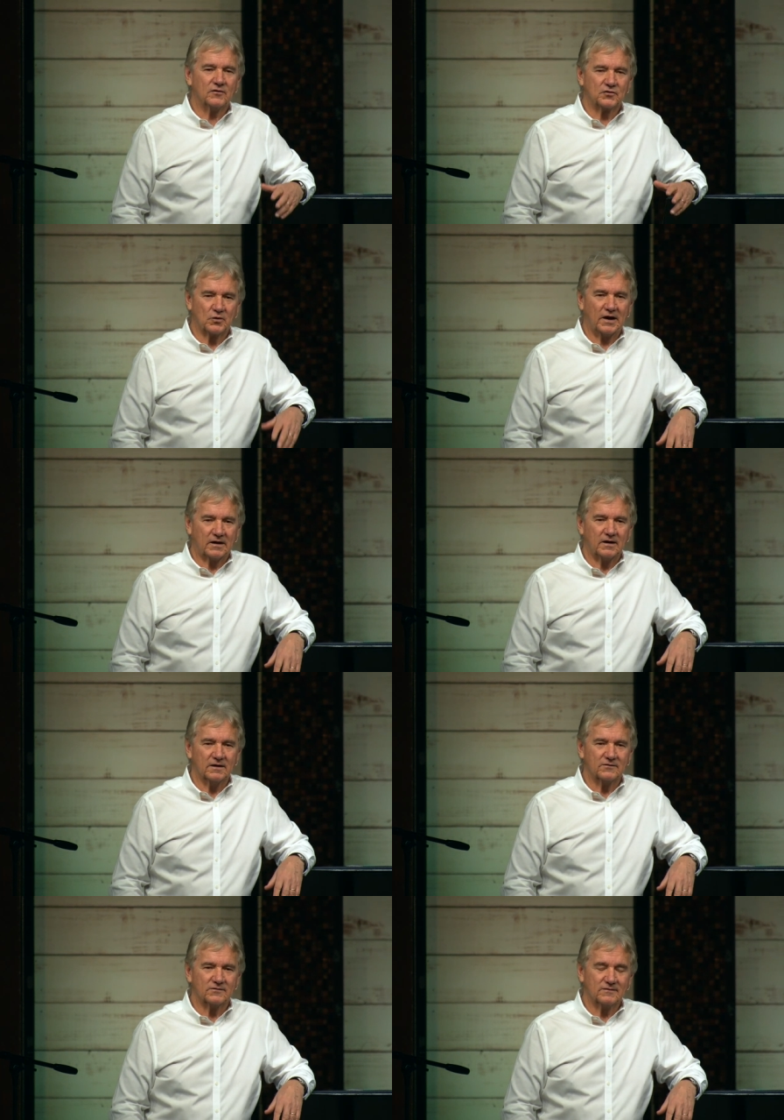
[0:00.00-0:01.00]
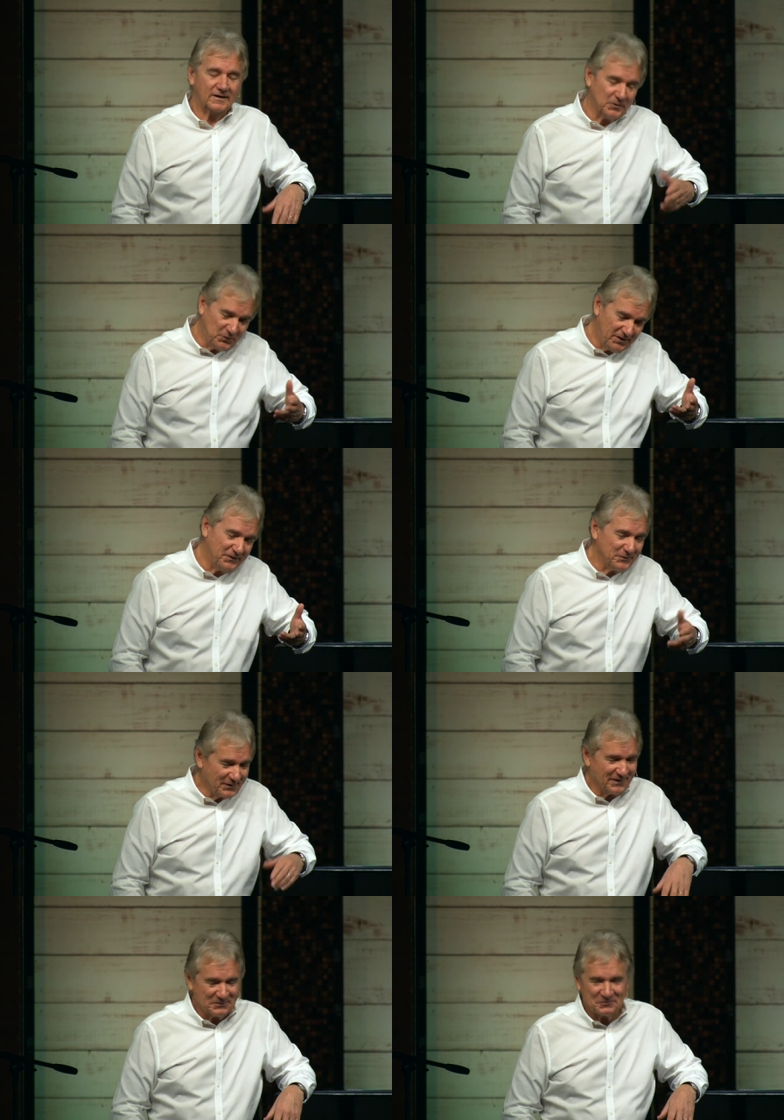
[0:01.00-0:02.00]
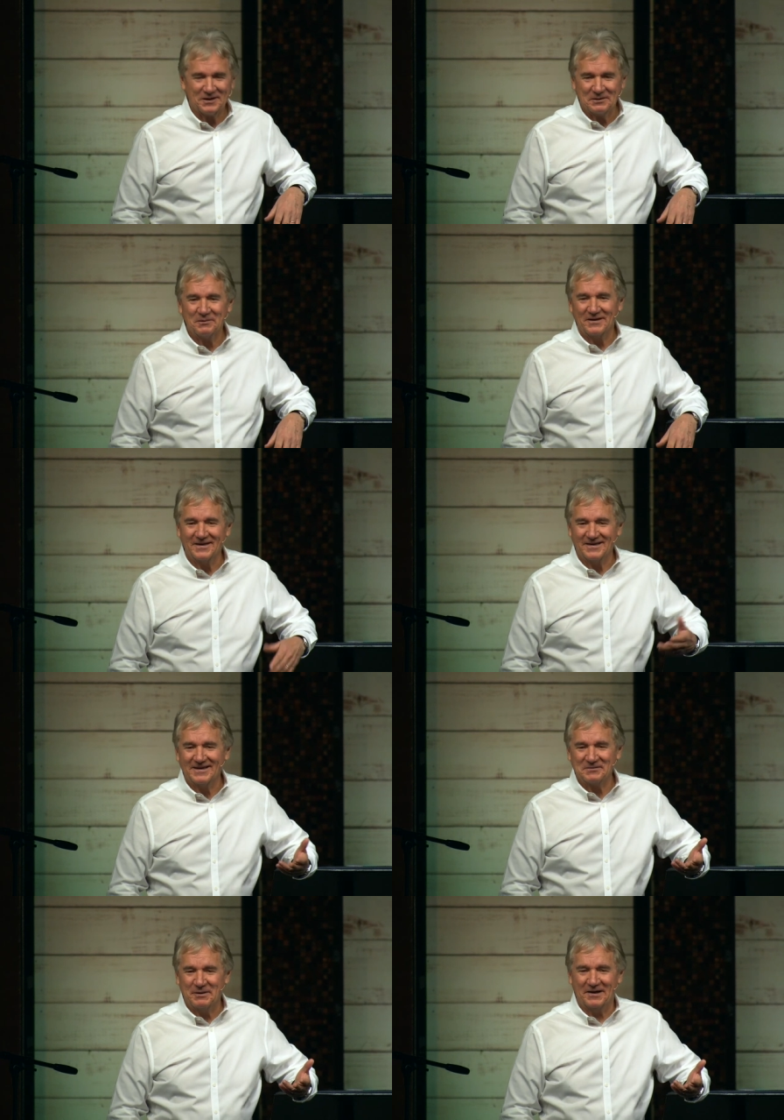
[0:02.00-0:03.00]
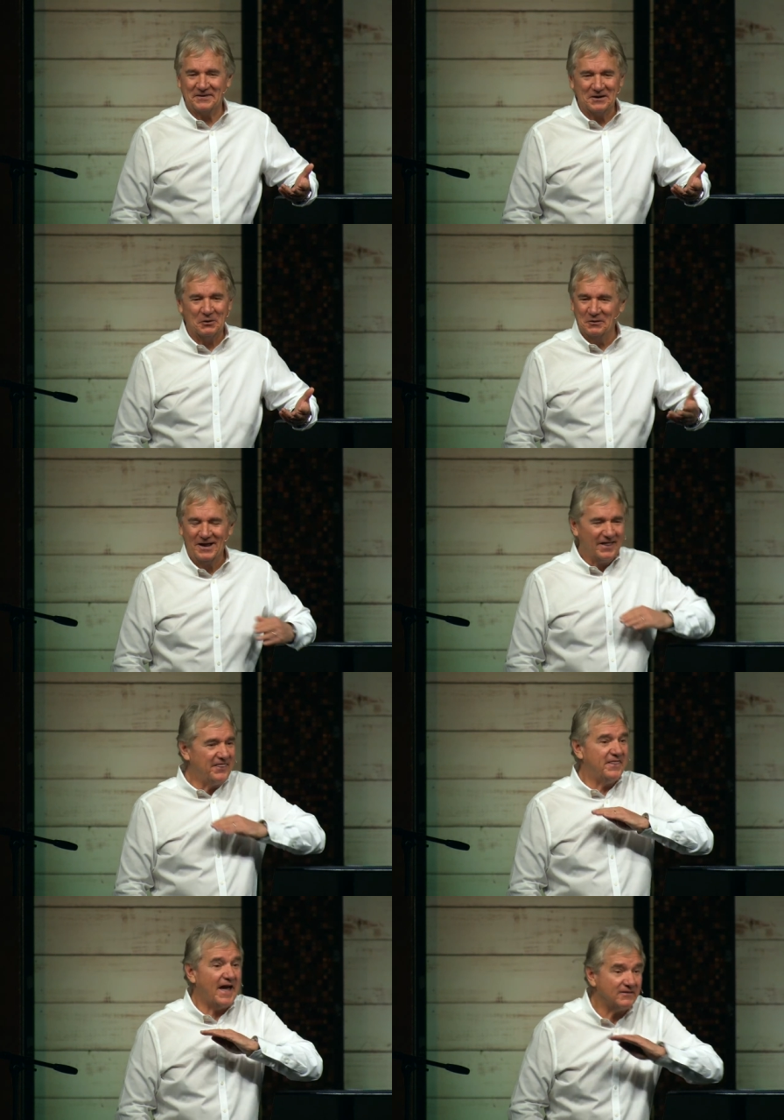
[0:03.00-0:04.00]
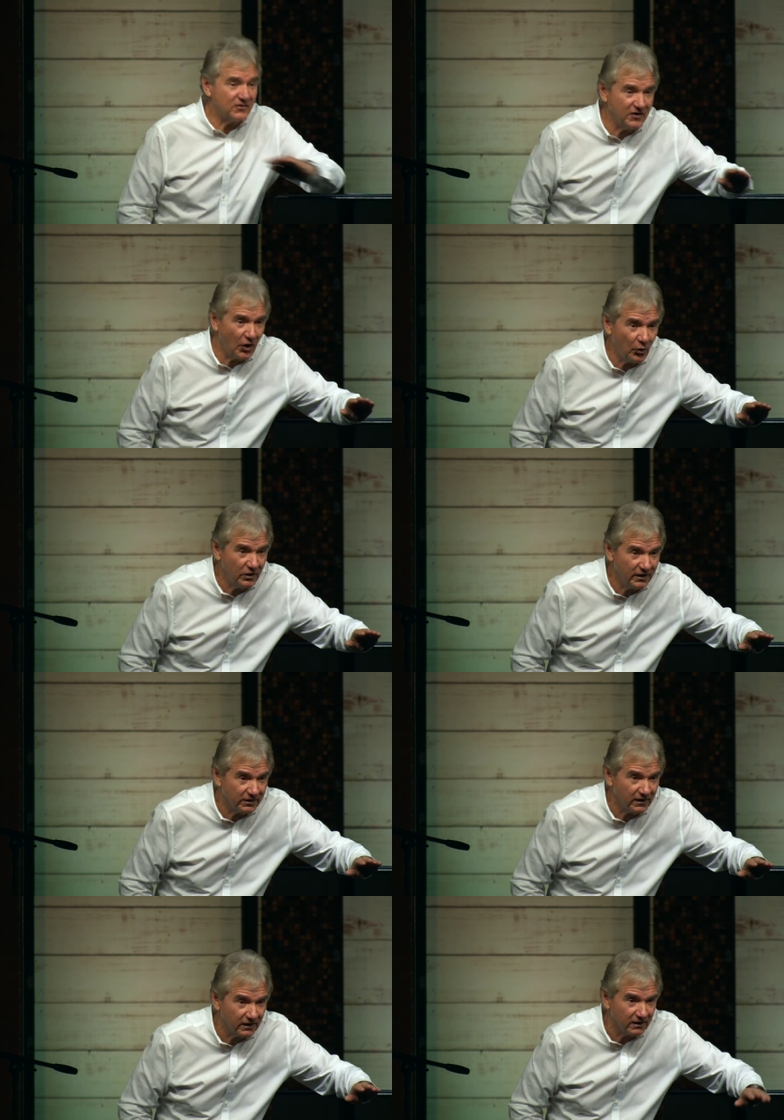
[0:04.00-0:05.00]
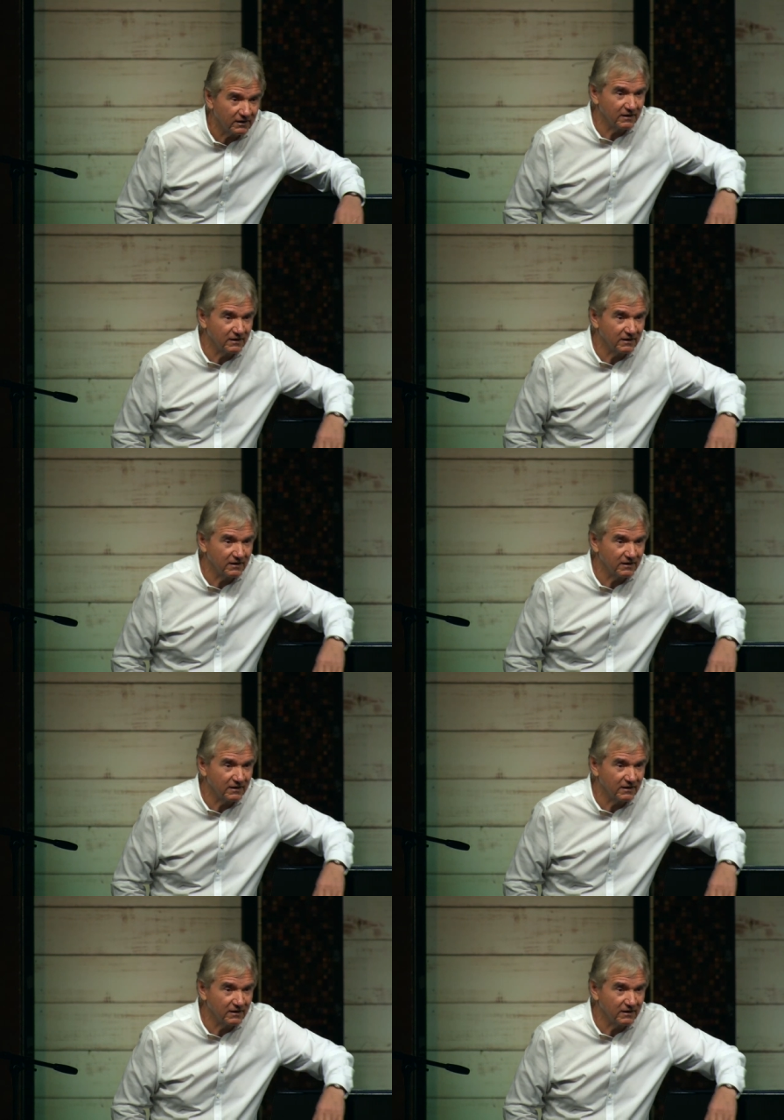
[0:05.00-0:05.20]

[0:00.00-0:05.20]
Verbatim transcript: he goes, Grandkids. I go, Well, you're kind of right about that. That's about the only, that's the only thing.